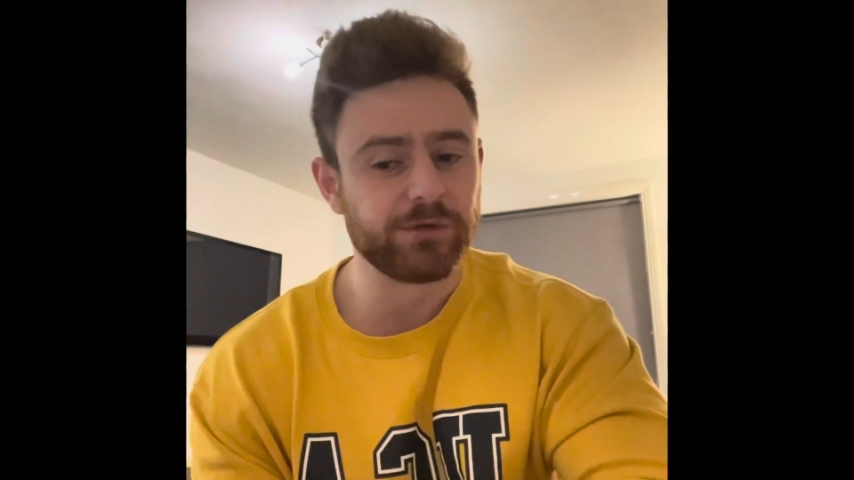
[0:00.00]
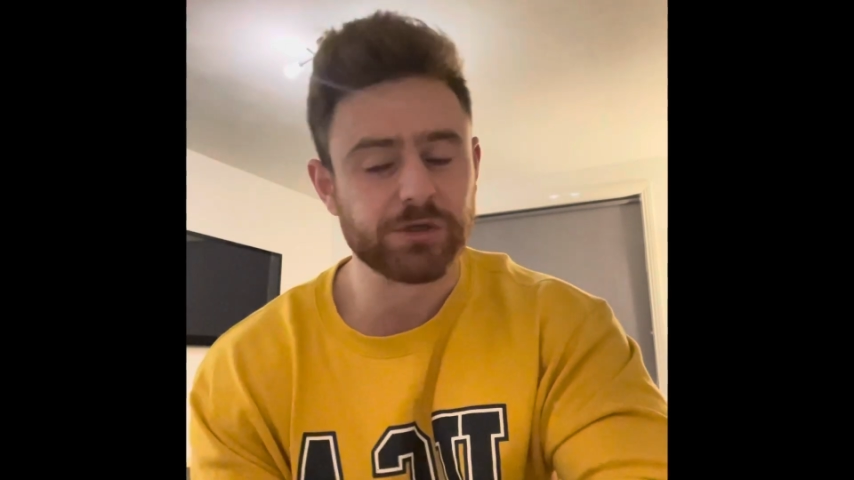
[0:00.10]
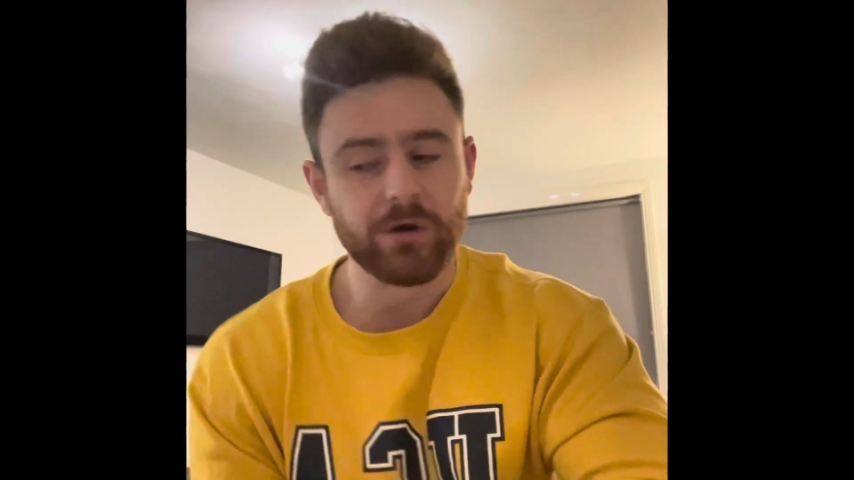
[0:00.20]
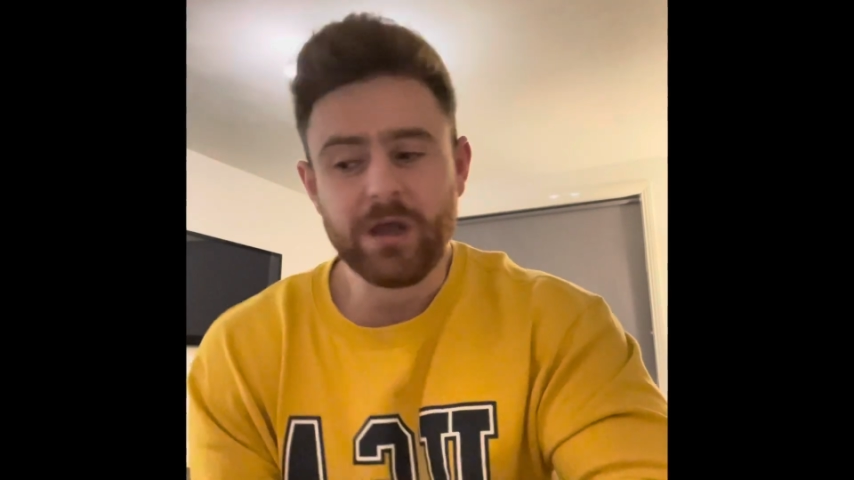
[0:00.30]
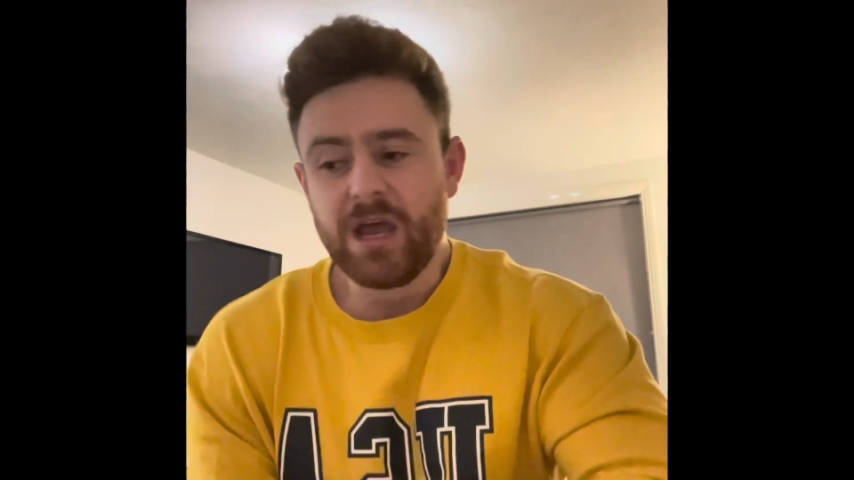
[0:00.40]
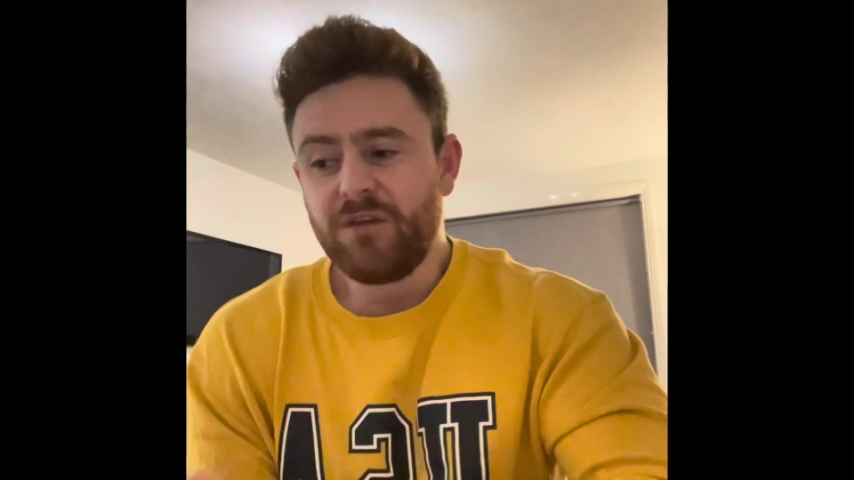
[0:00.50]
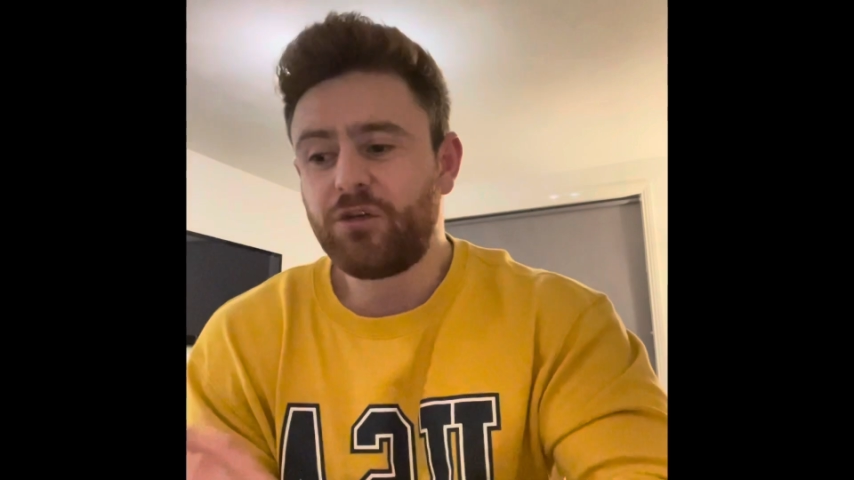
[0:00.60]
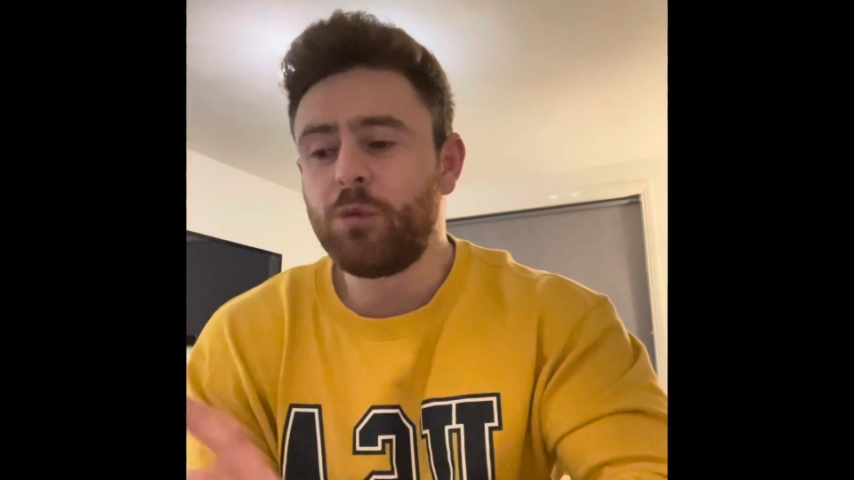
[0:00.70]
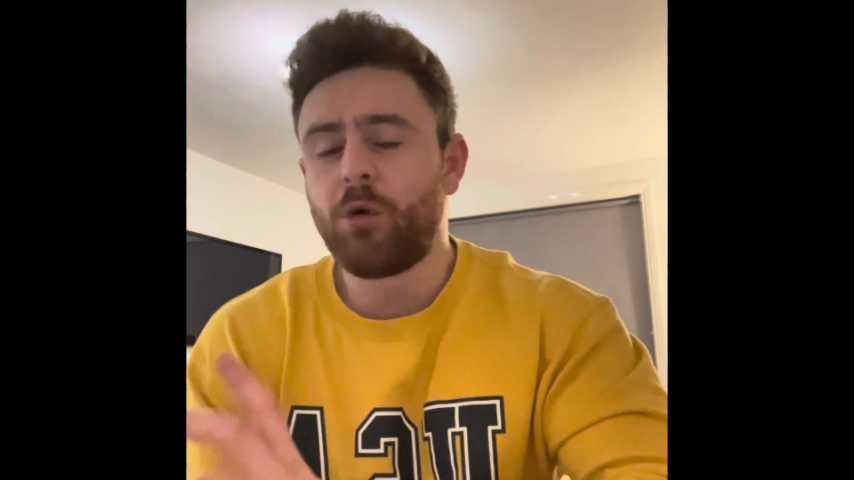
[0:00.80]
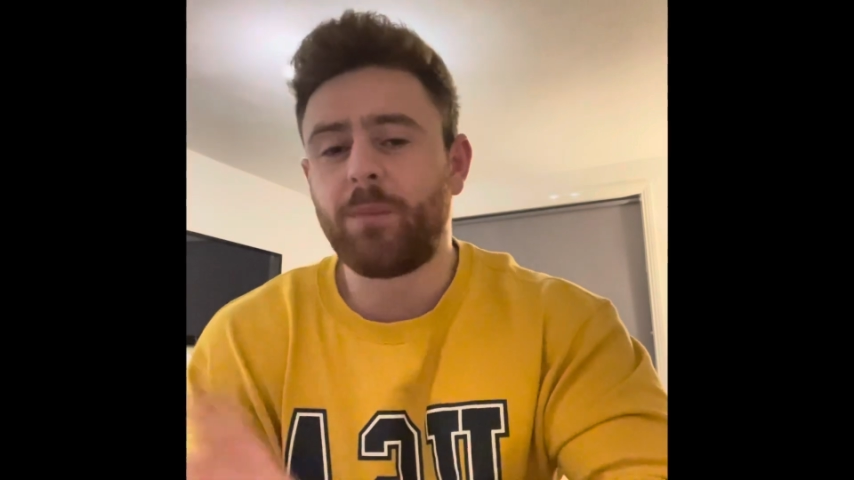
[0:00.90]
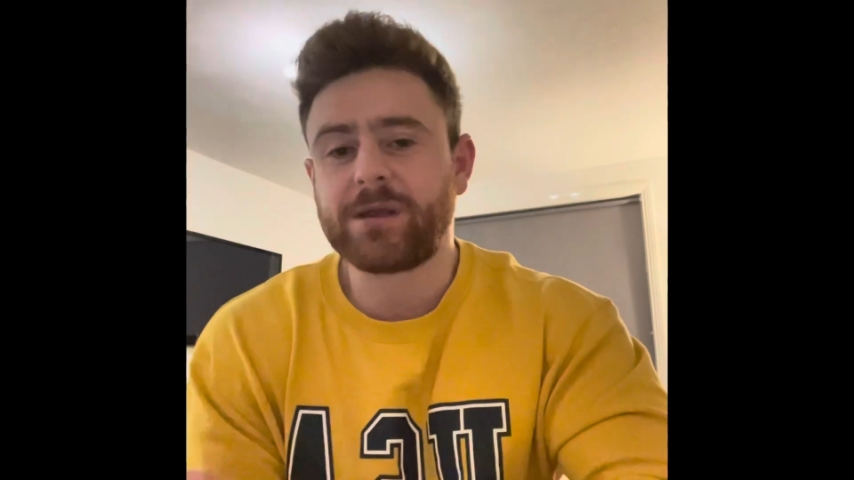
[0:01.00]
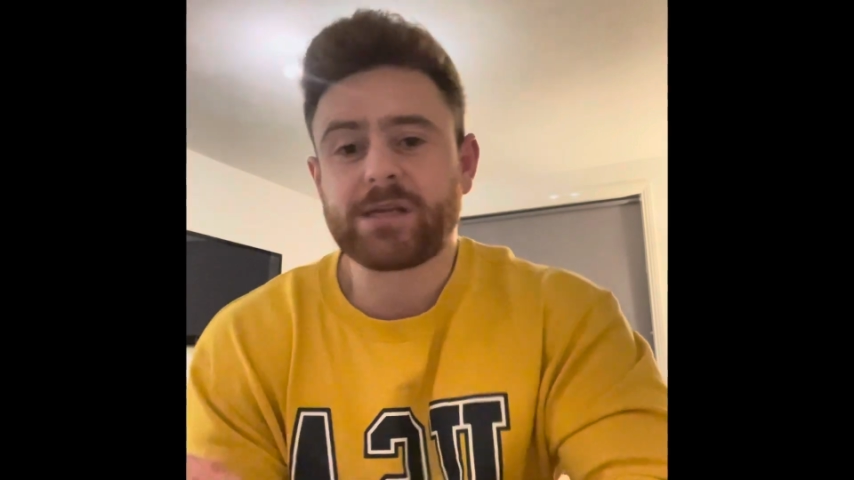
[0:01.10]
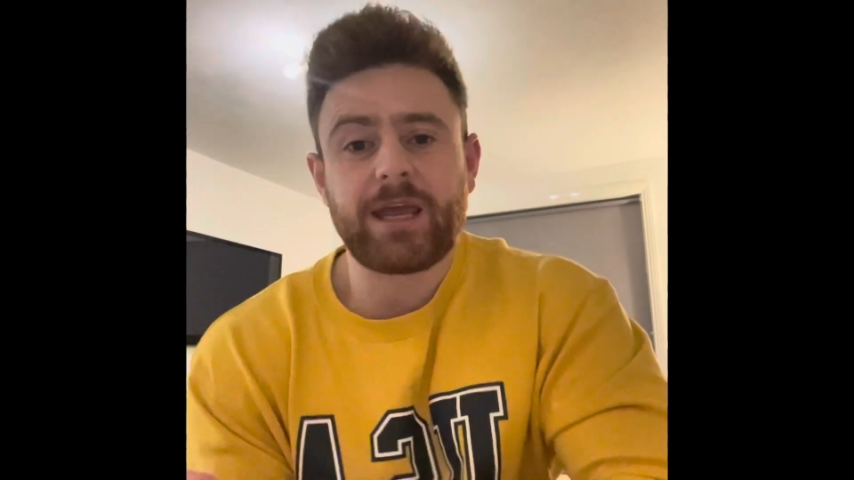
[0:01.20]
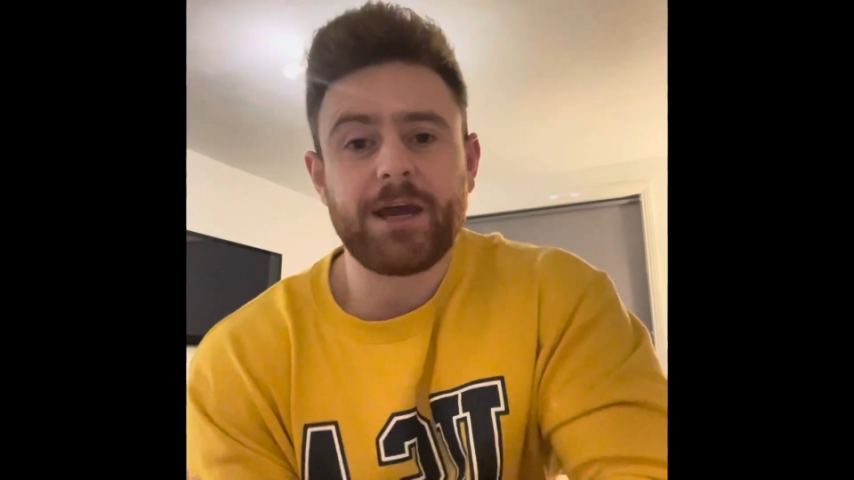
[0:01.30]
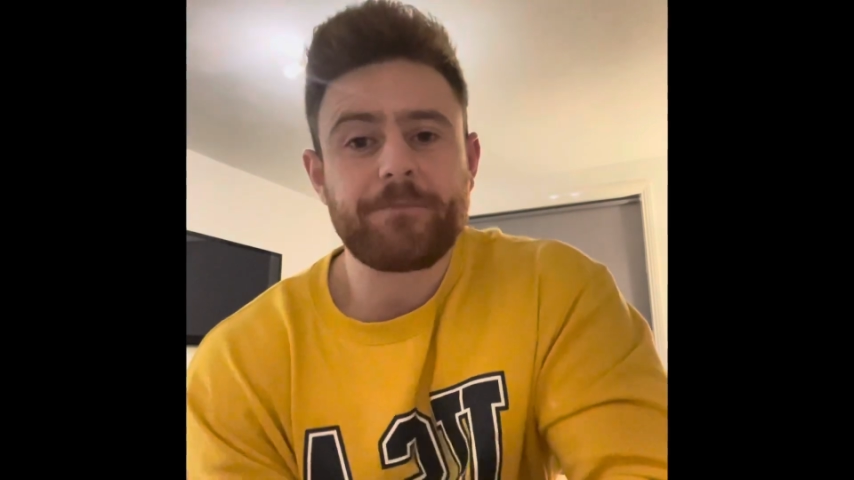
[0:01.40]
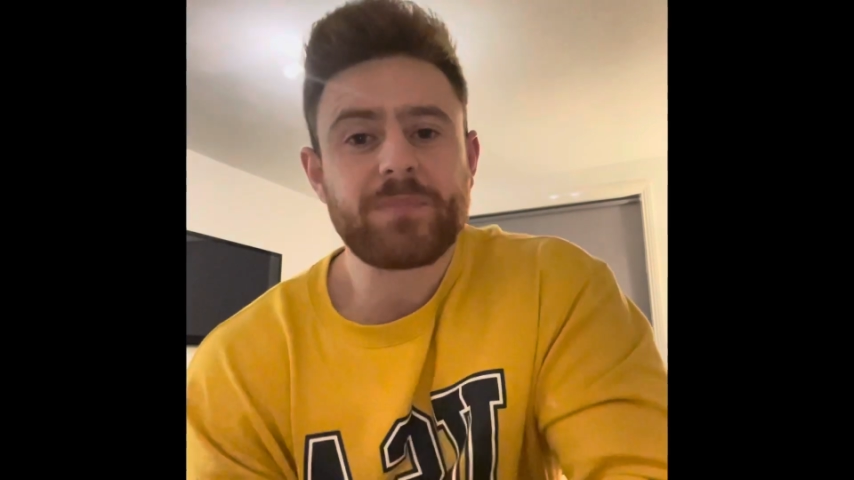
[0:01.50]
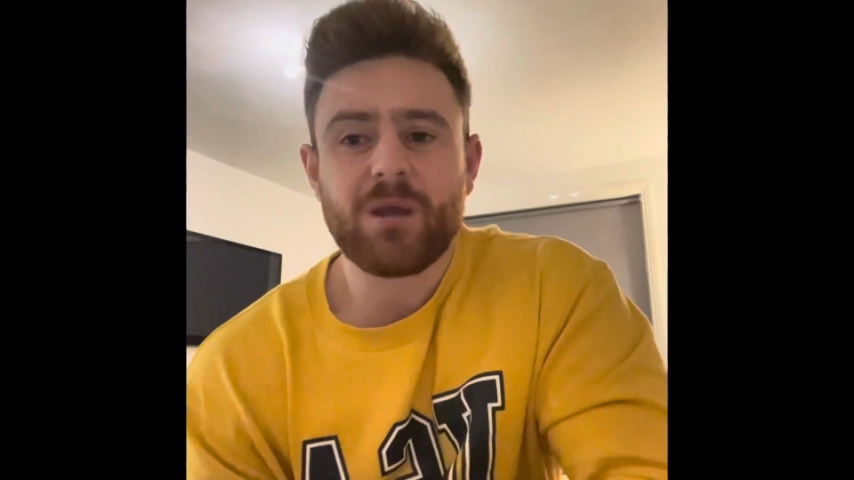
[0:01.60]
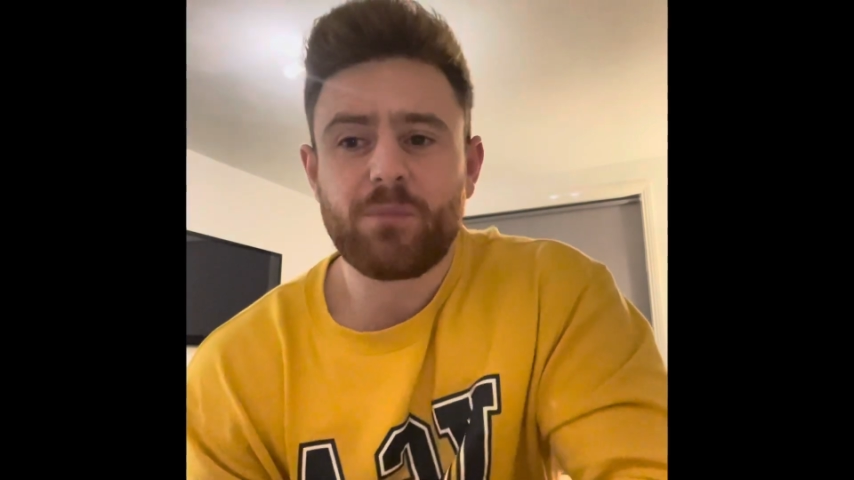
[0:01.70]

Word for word: So a few more bits of kit,